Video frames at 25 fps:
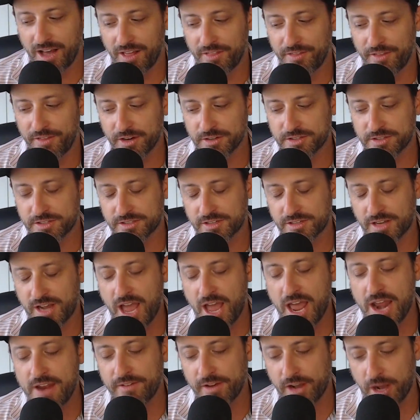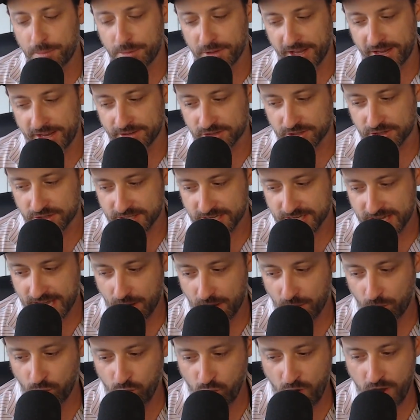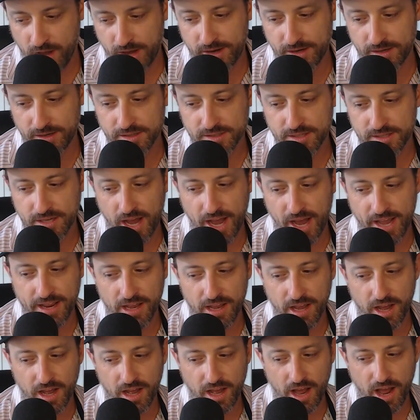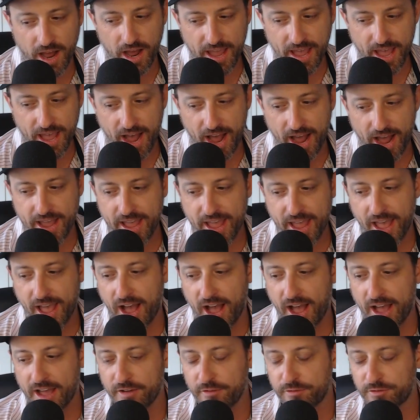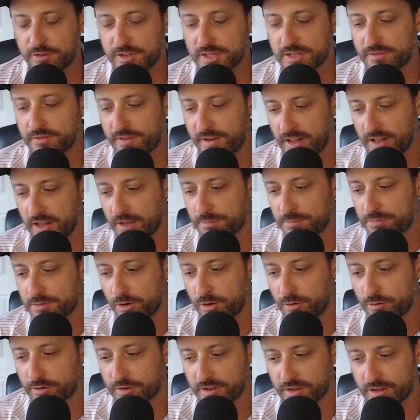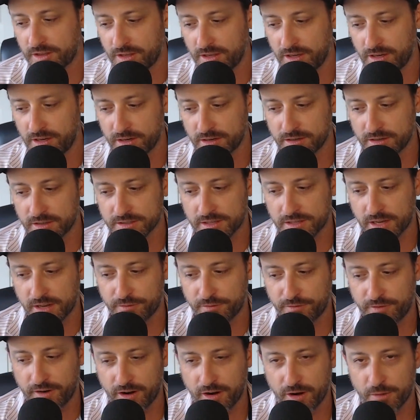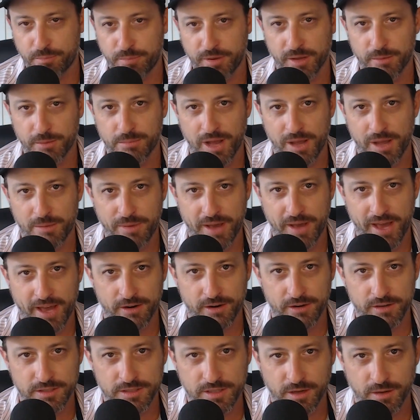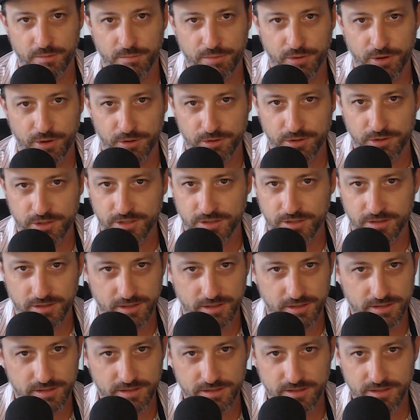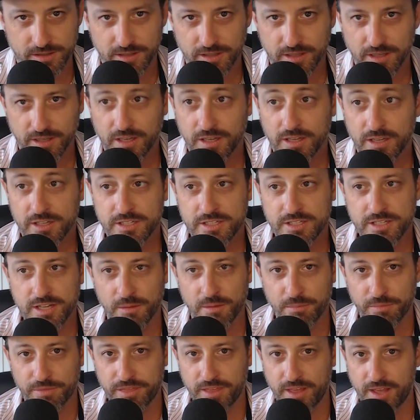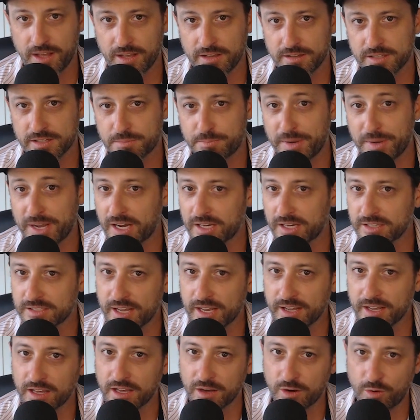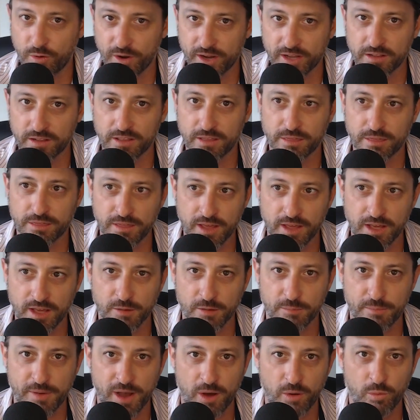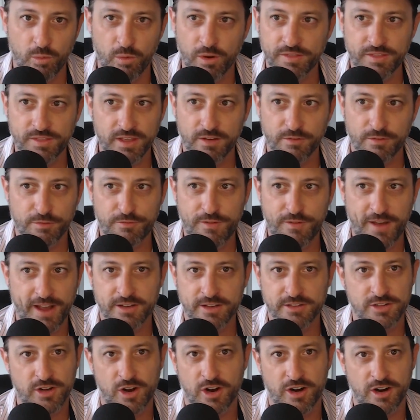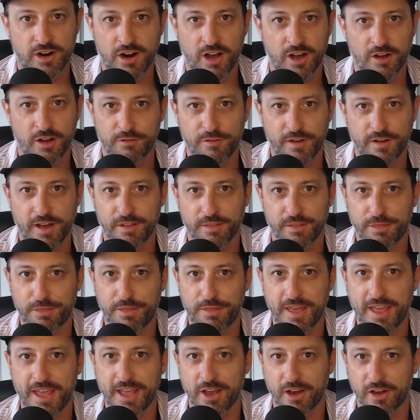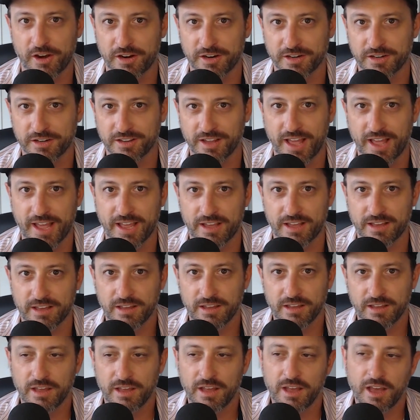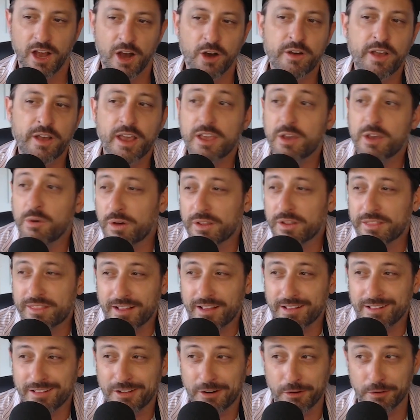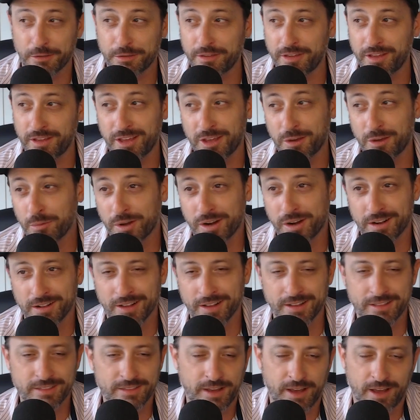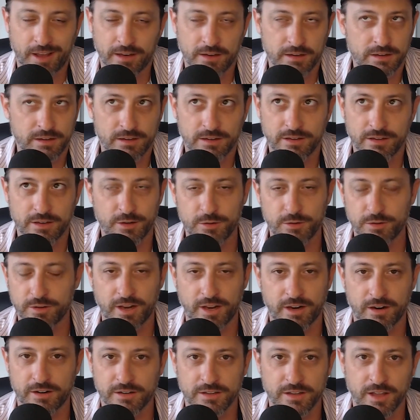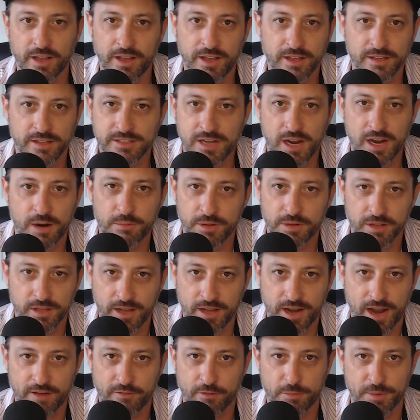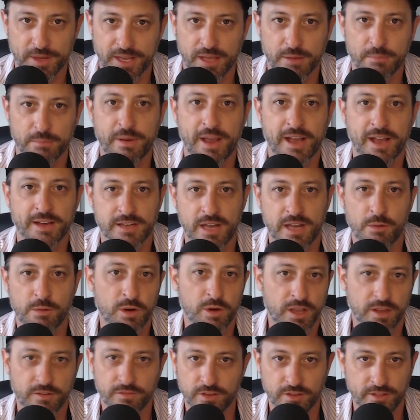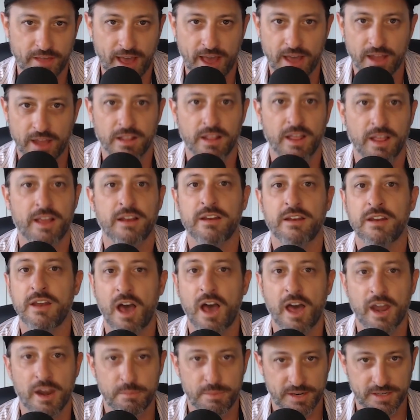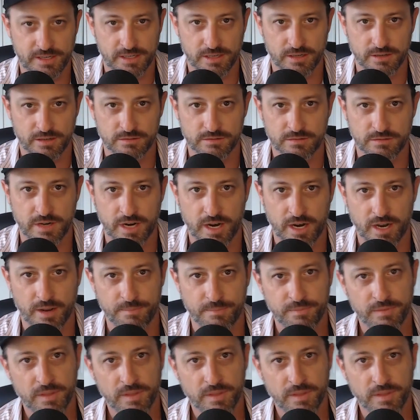There's kind of a couple answers to that. One is I have developed over the years a very pick my battles approach to this. Some things, because I can quickly think about what the effects are of a thing on it, like, okay, you want that little thing, you want it like that, who cares? Like, it's not really going to have a big impact. I will give you that. Like, not a big deal, right?